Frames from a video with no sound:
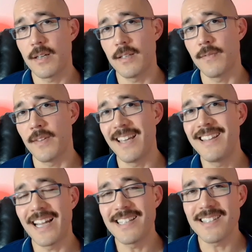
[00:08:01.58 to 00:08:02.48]
kind of
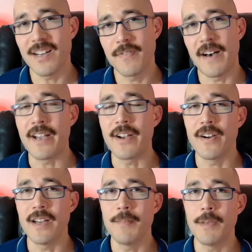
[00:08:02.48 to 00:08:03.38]
ignites a
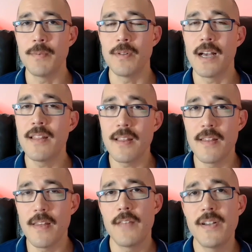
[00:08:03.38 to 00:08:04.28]
fire in people, and
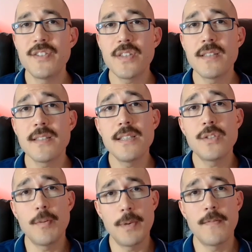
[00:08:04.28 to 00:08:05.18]
eventually this leads
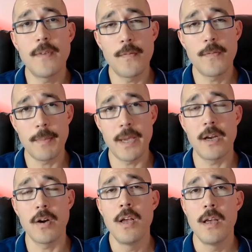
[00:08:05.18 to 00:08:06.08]
to a big vote for
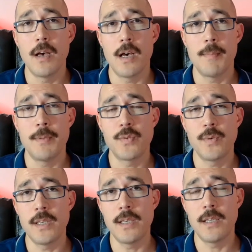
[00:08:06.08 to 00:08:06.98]
mayor
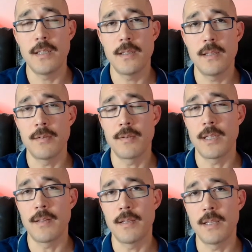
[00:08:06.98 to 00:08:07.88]
between
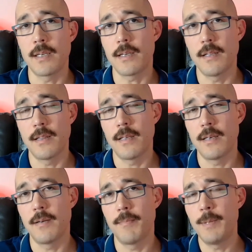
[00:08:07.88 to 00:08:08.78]
kind of
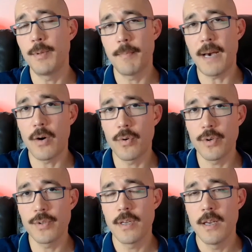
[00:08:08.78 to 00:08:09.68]
the people in
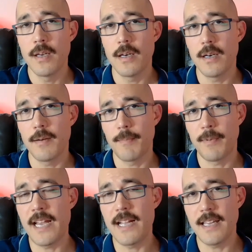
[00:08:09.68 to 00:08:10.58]
powers
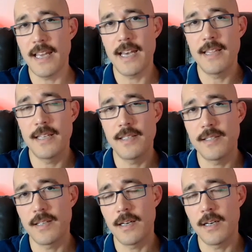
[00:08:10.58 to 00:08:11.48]
candidate and
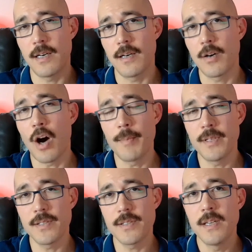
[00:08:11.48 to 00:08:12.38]
this
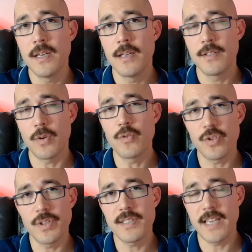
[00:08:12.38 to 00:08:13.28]
communist
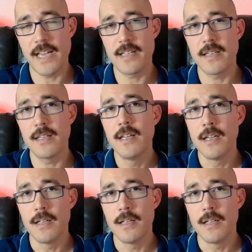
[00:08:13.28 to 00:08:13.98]
socialist candidate